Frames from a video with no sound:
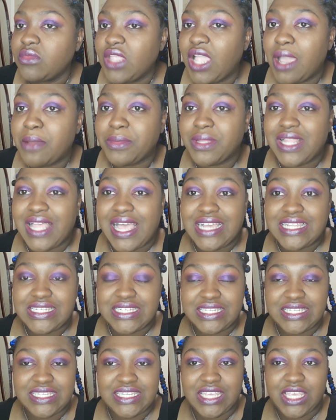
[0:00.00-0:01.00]
I'm glad
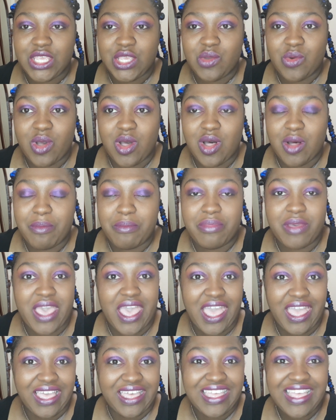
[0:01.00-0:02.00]
to see you all
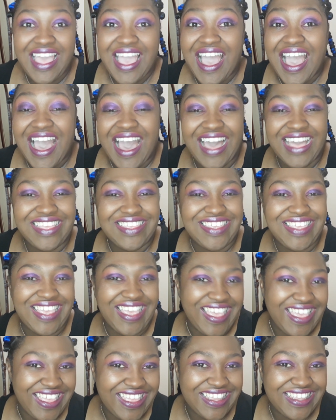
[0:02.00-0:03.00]
back
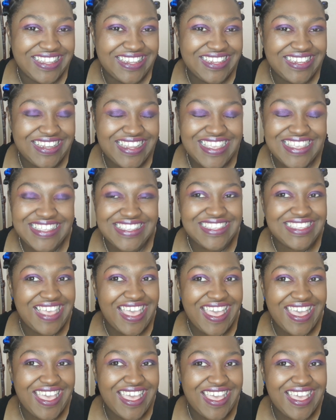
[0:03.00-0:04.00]
again.
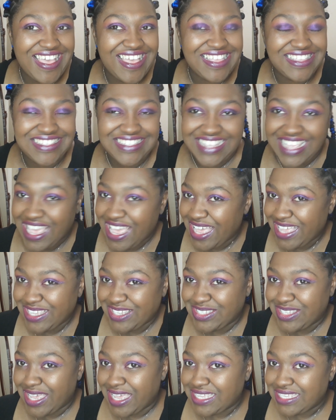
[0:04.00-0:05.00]
Yes,
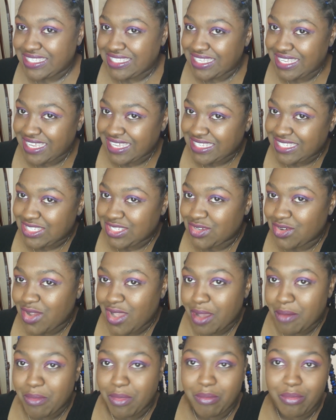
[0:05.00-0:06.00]
you guys see I still
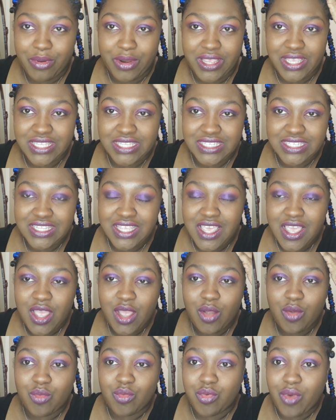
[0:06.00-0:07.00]
got my braids
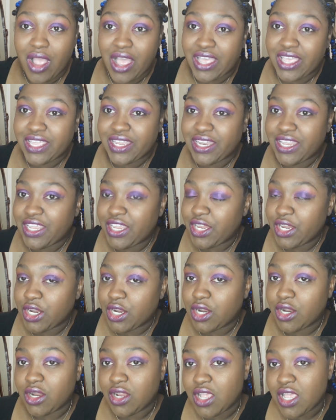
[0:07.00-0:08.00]
rocking
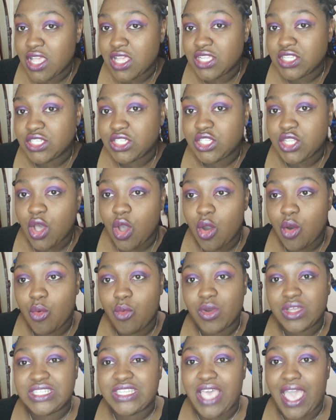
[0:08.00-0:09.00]
here. So
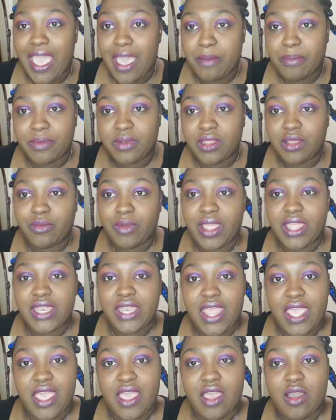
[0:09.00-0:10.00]
what's happening right
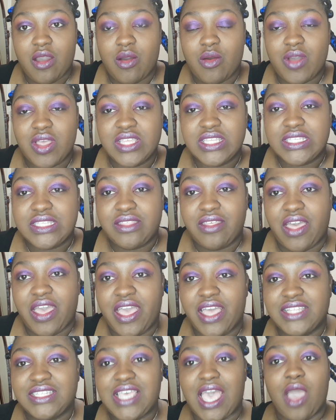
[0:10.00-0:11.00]
now is
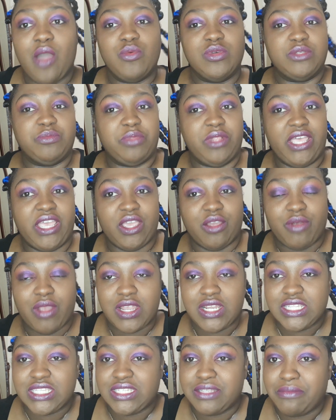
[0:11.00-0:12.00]
that I was playing
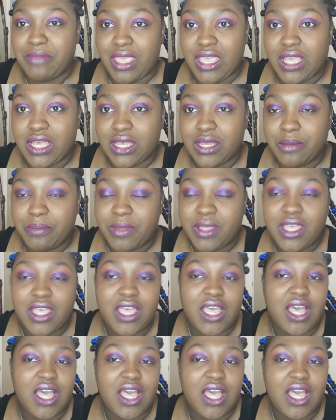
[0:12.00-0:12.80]
around in some makeup.